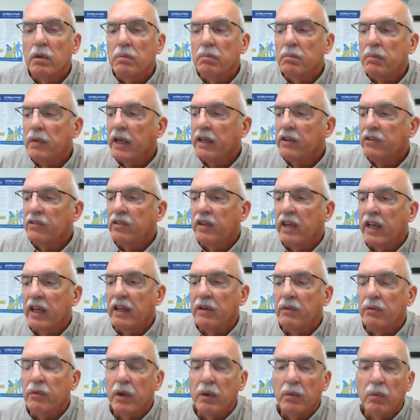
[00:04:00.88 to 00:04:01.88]
one might
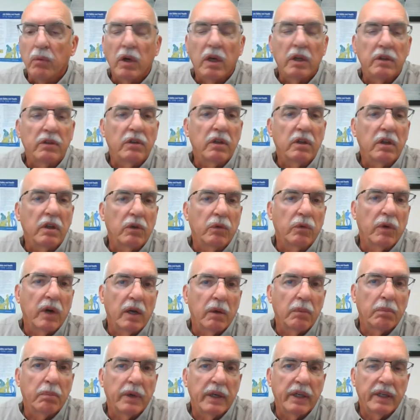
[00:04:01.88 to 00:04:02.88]
say we want the
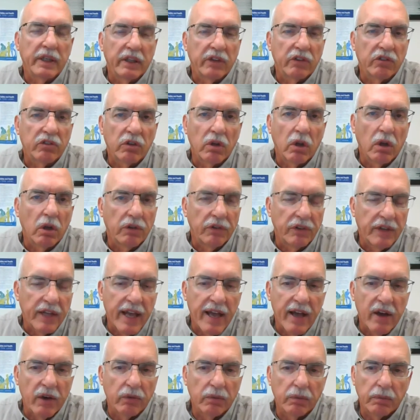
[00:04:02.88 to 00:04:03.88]
ground pin installed
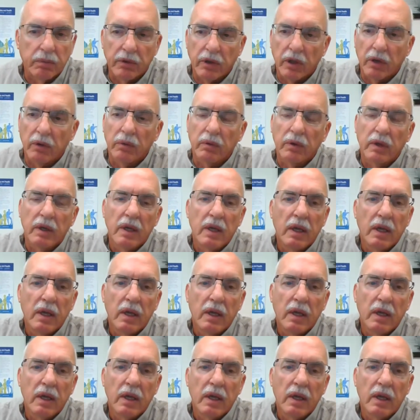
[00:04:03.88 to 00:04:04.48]
down. So